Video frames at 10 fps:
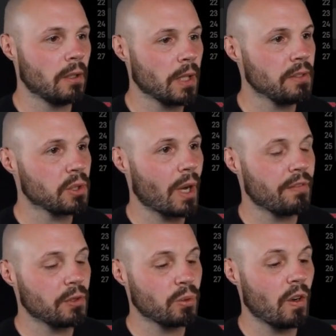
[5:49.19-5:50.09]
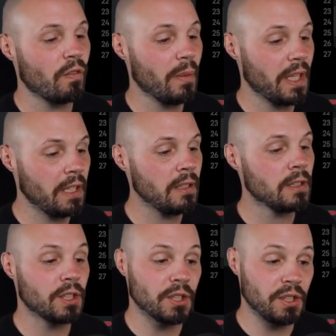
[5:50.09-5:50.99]
Okay, so iPhone 12 mini,
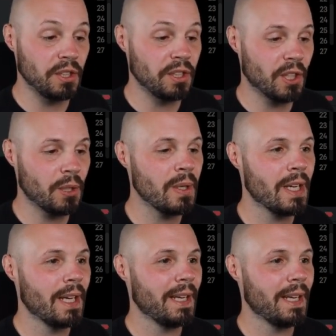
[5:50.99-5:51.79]
good to go.